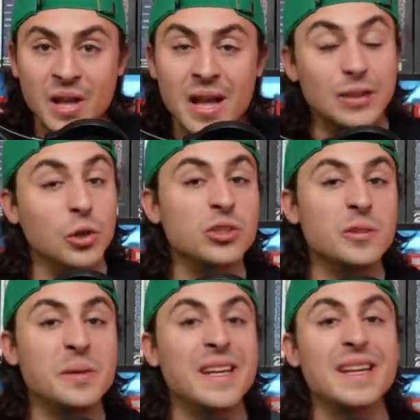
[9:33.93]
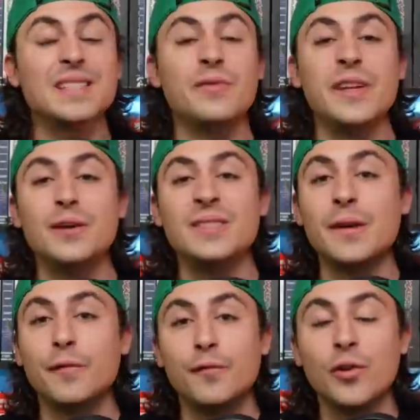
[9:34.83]
I told you in the beginning of this video,
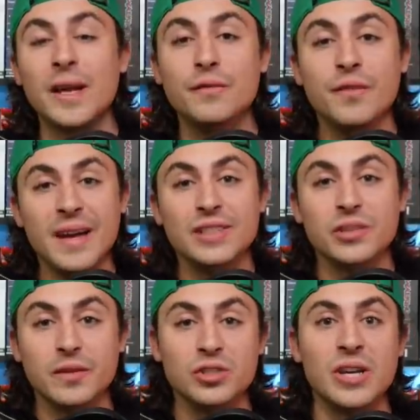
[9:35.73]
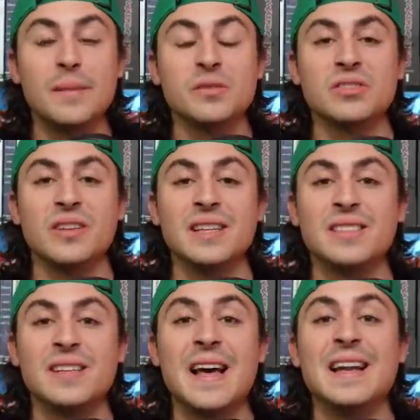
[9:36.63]
take full advantage of the chapters
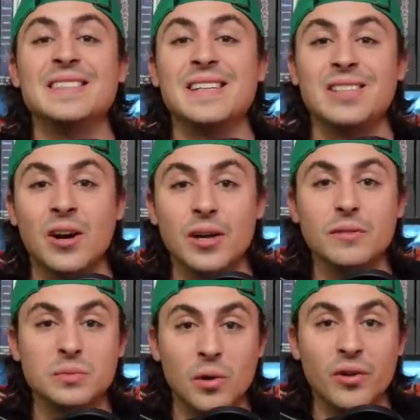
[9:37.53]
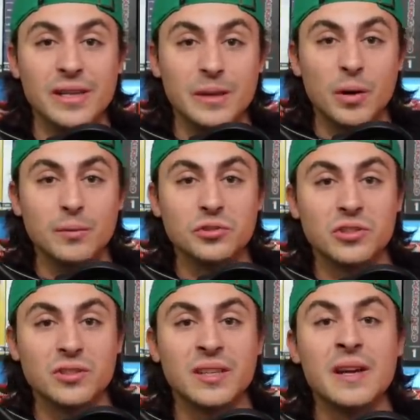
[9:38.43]
list. That is a ton of small indie
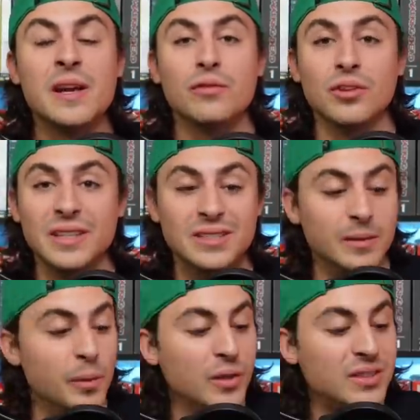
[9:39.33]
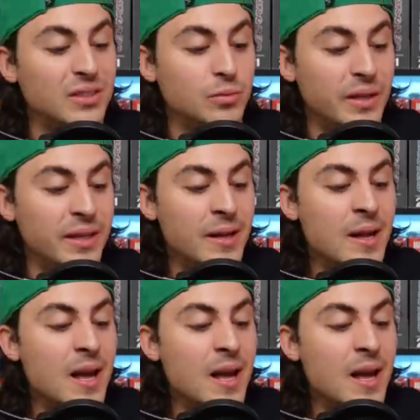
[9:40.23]
publishers releasing books this week.